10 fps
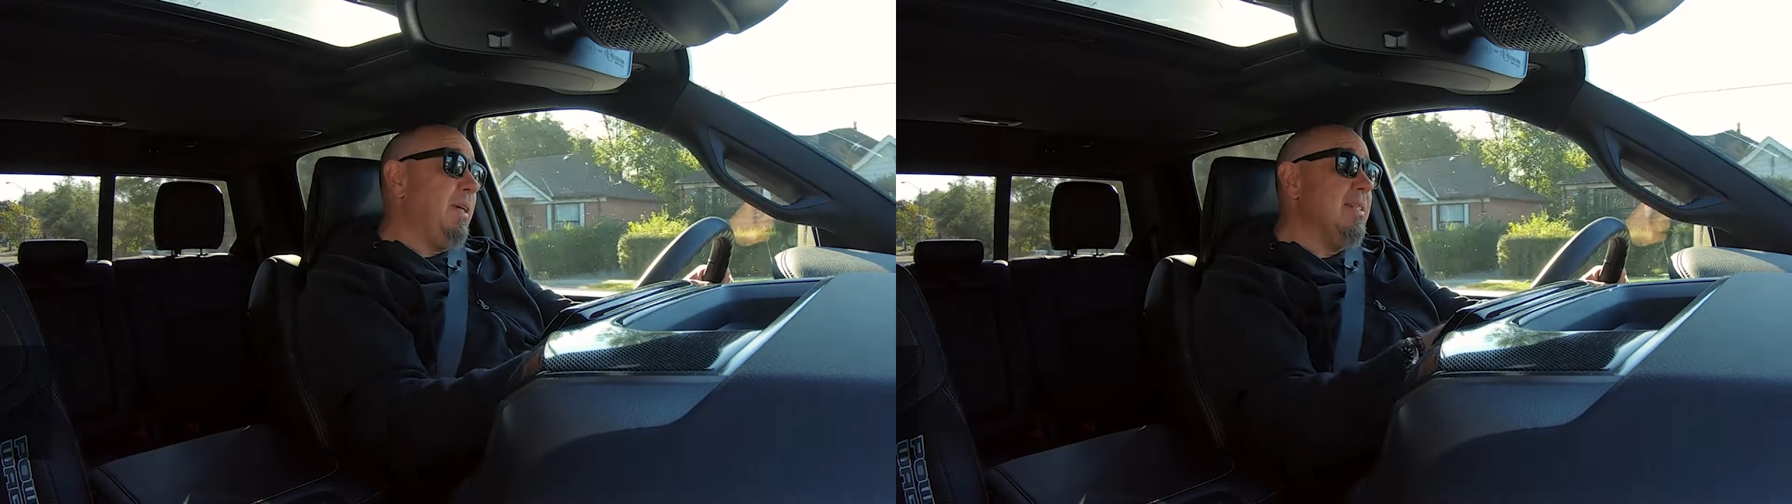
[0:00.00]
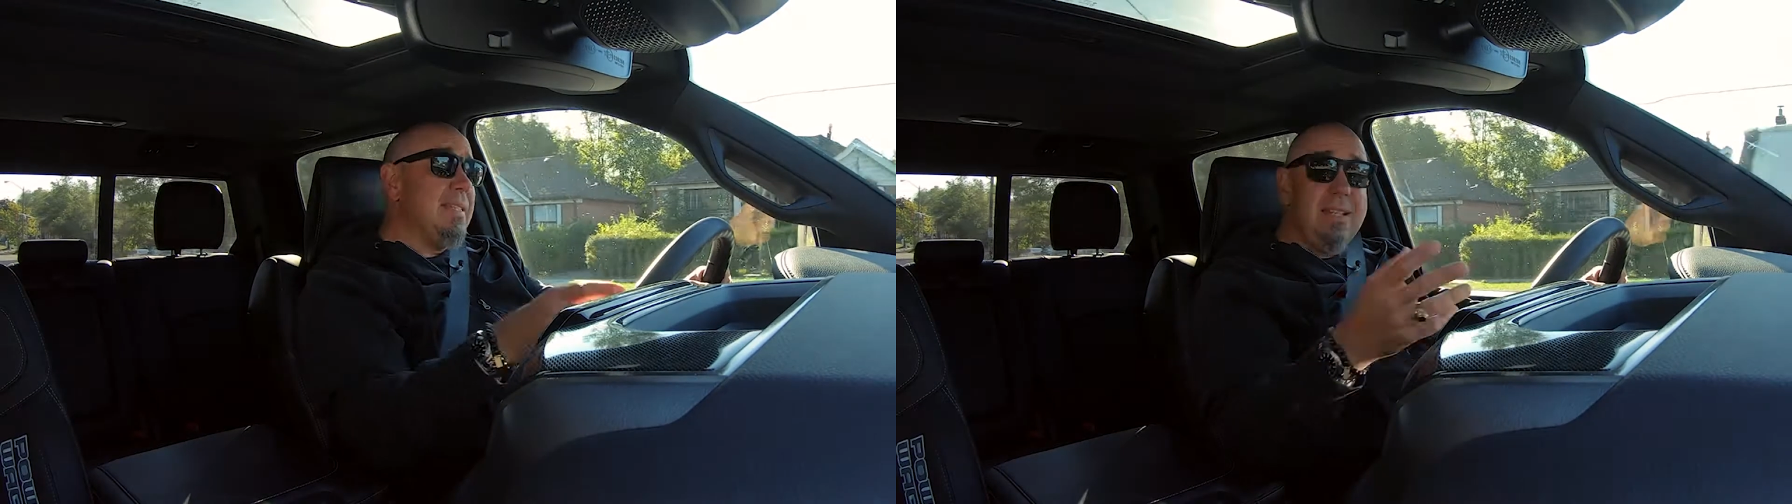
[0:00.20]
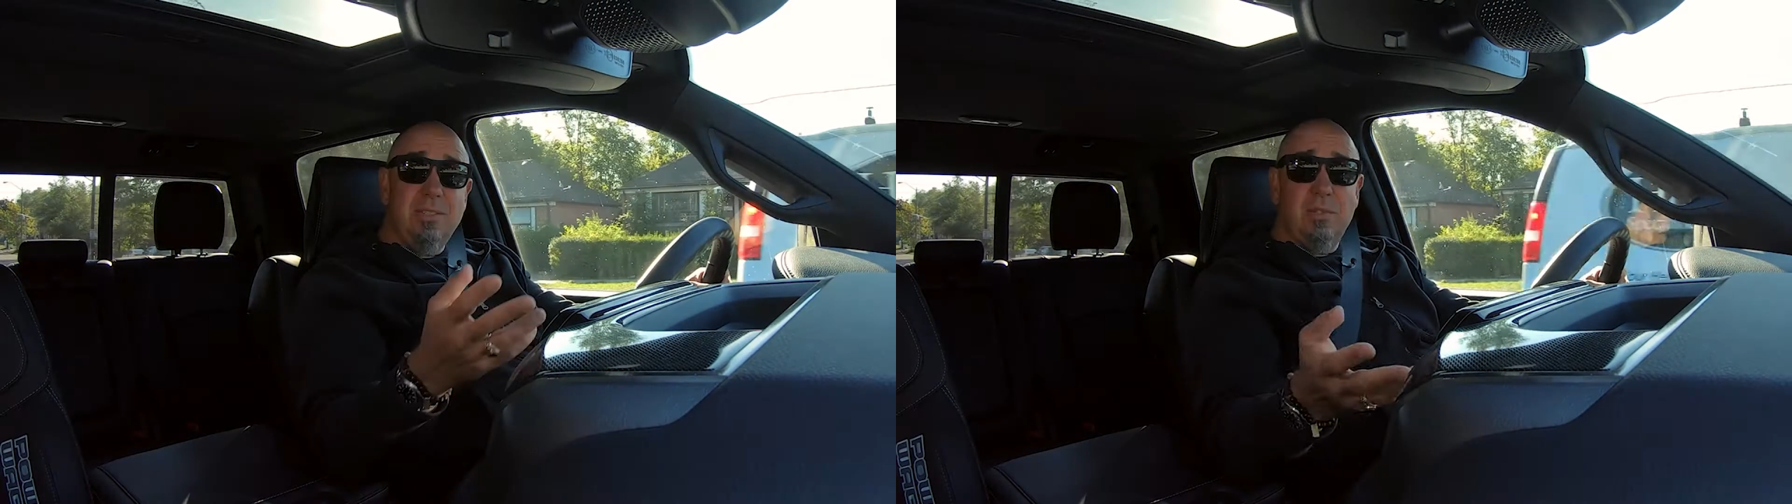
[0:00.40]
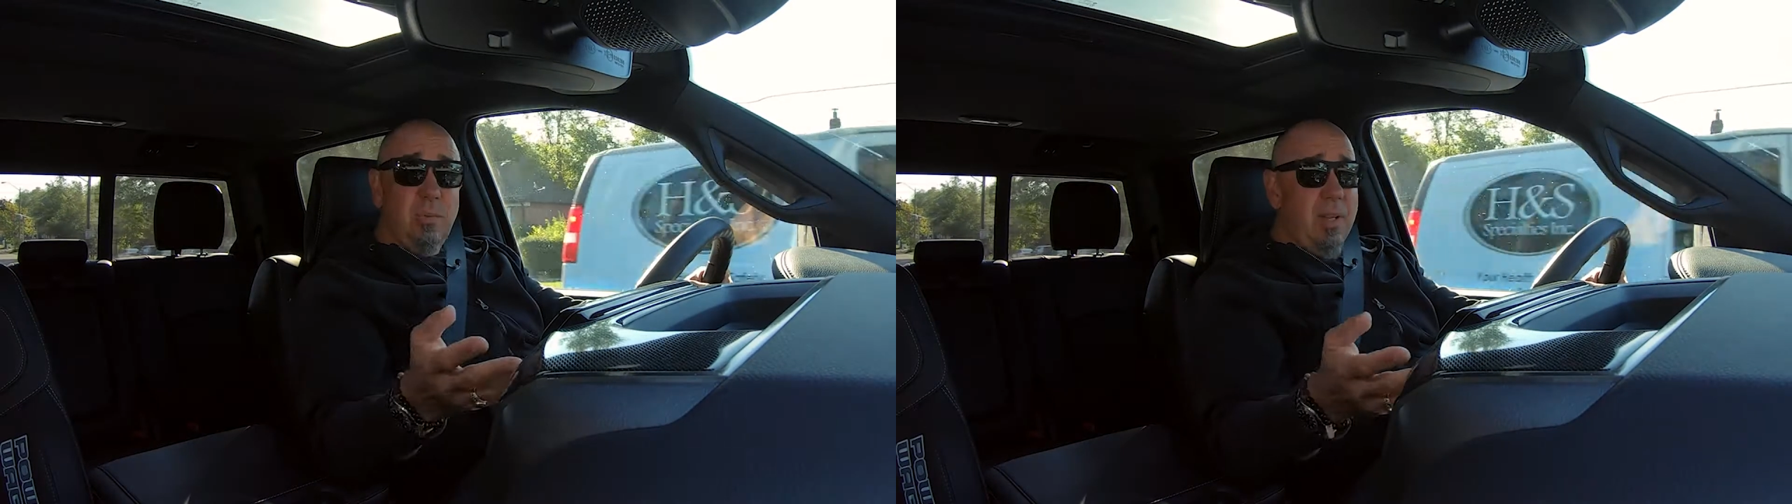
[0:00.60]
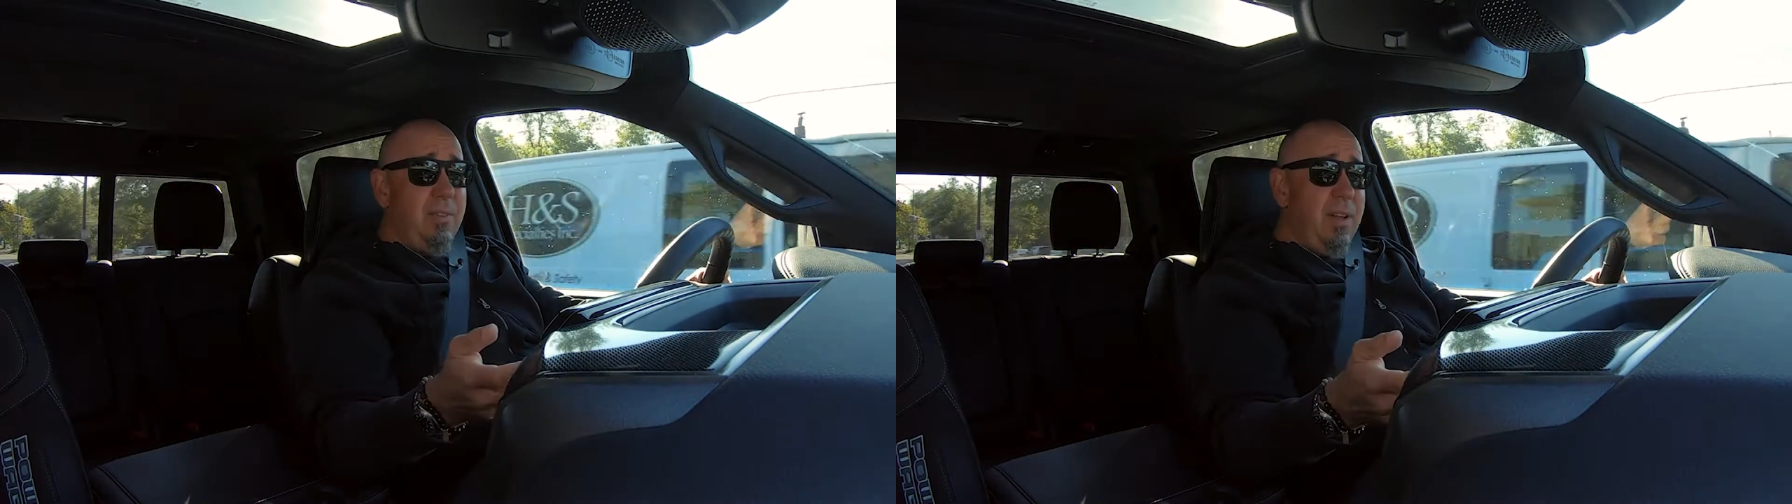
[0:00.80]
because it is a
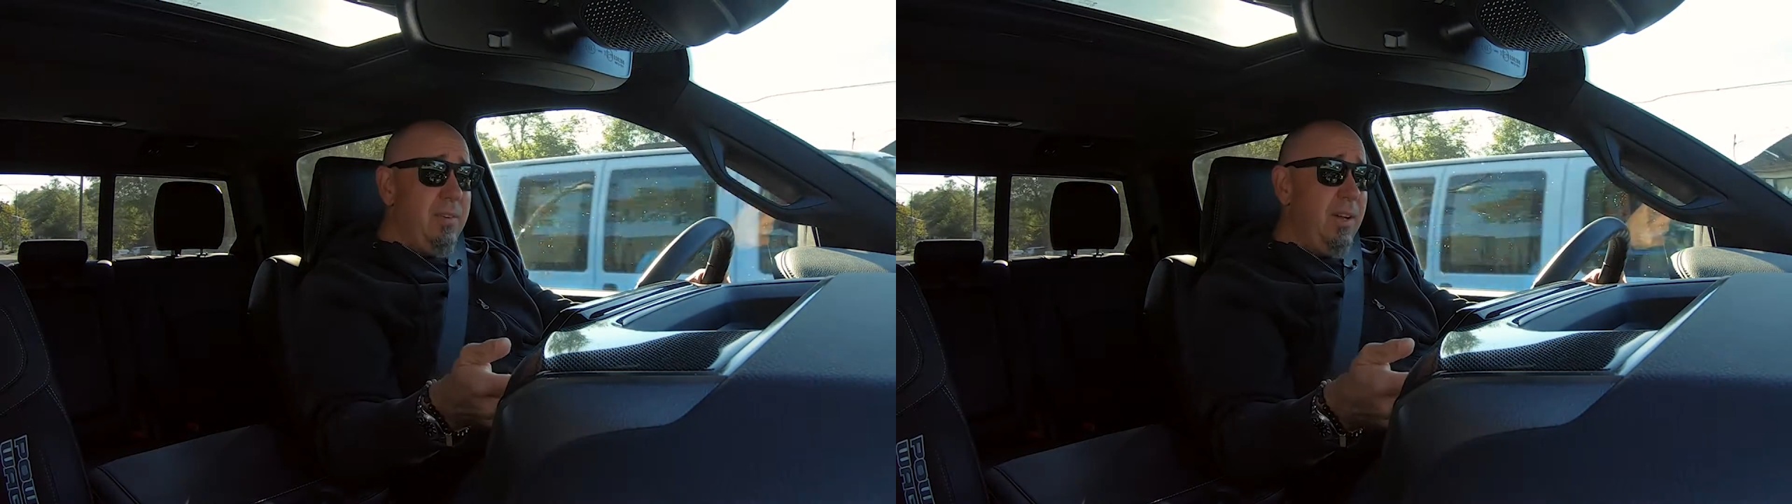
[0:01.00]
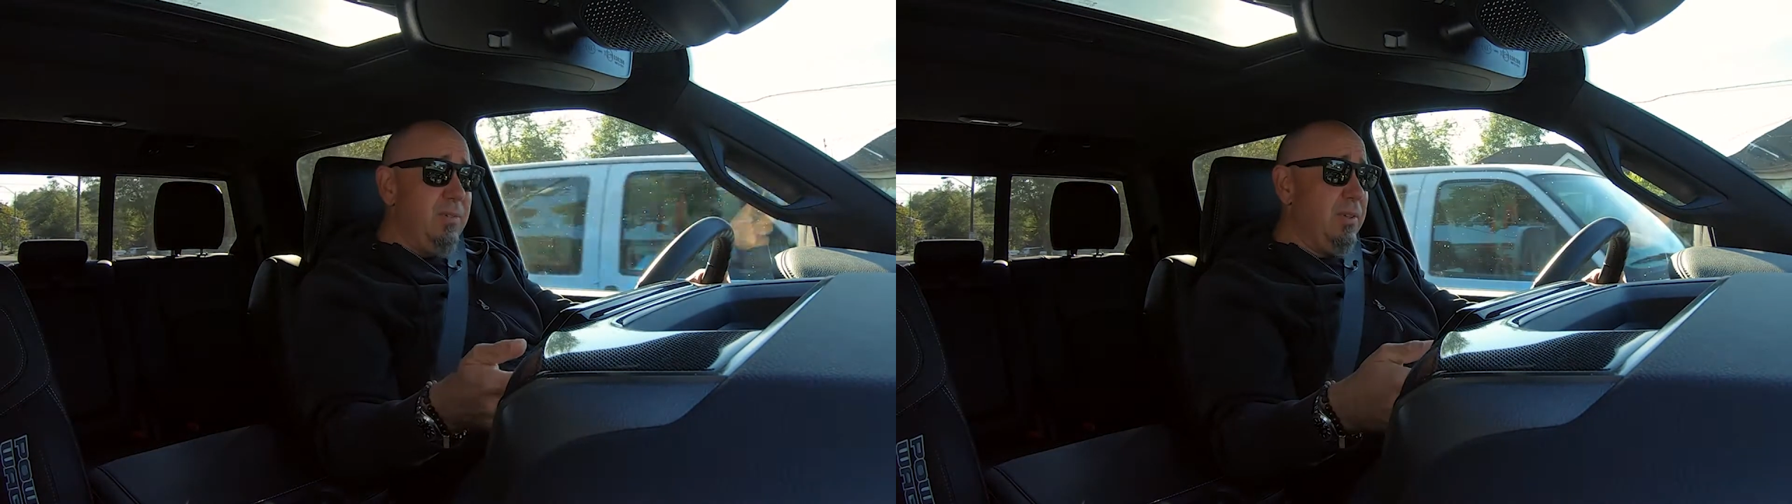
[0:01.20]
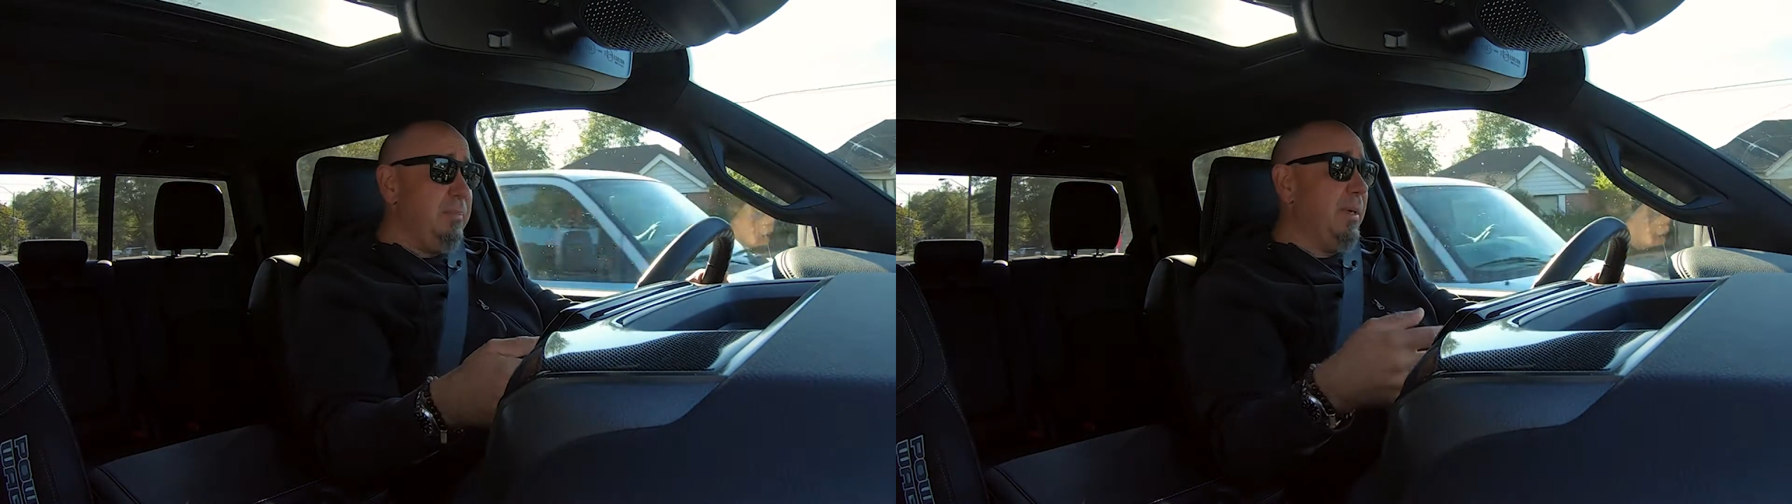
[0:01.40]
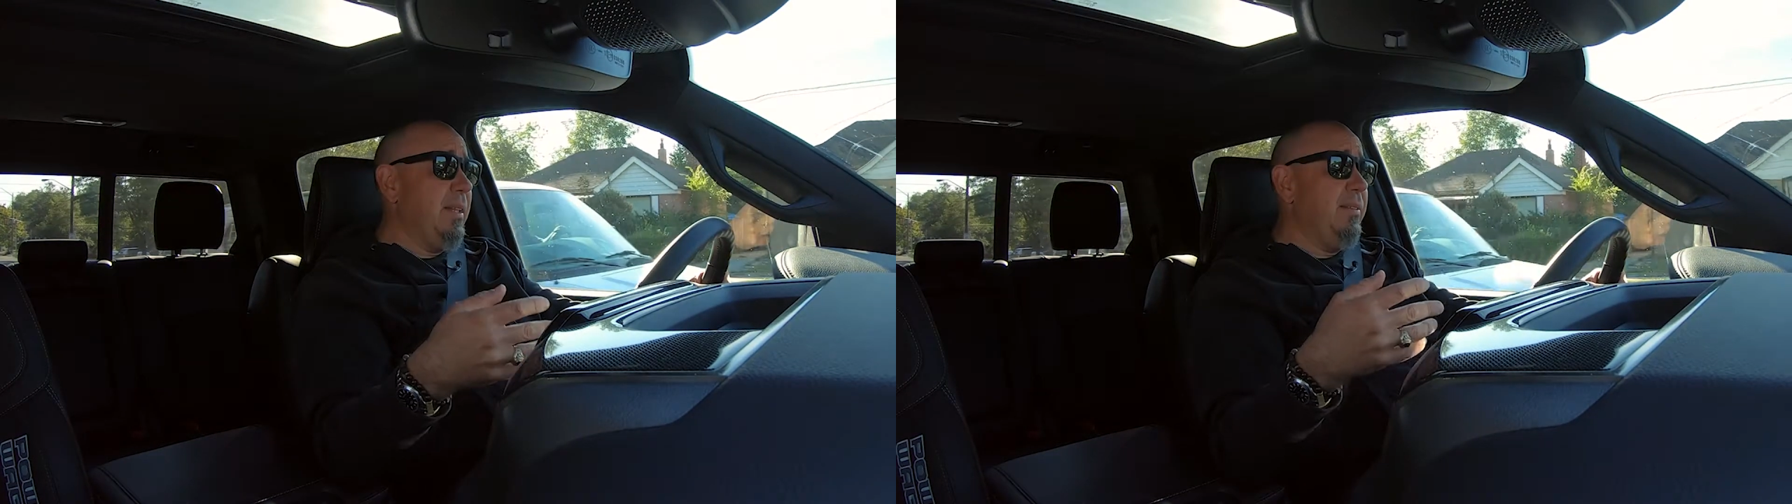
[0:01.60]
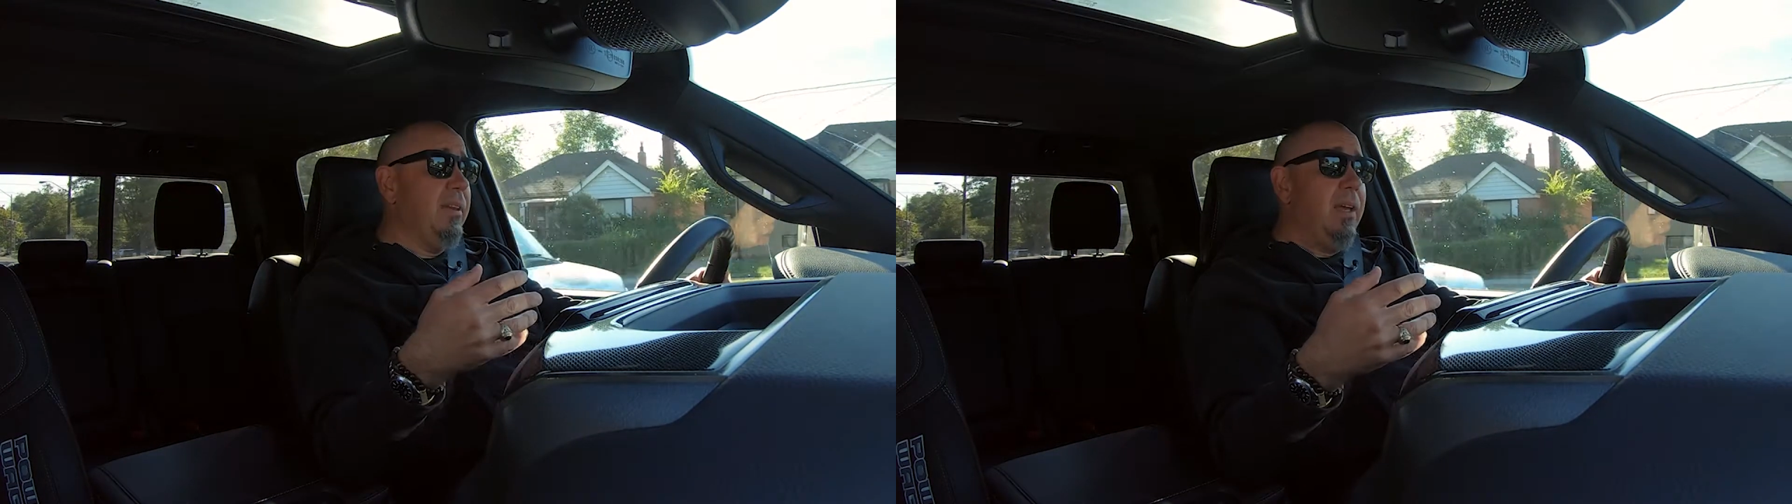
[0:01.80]
2500, but
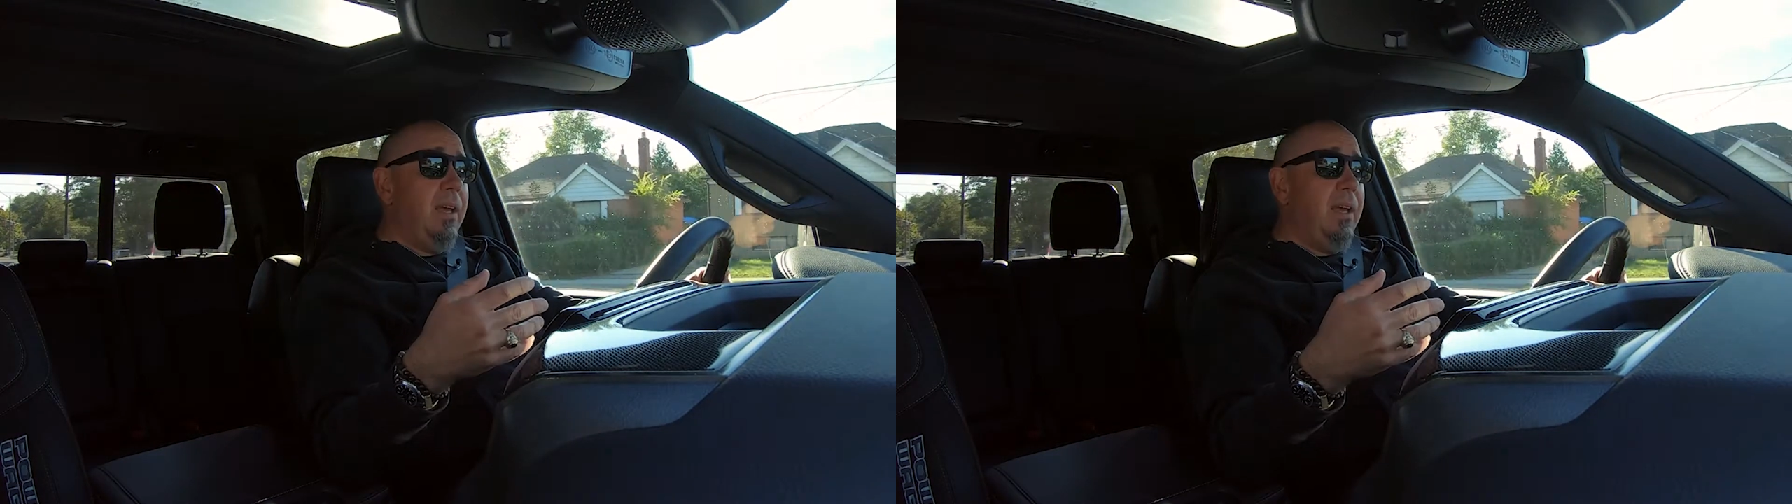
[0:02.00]
it's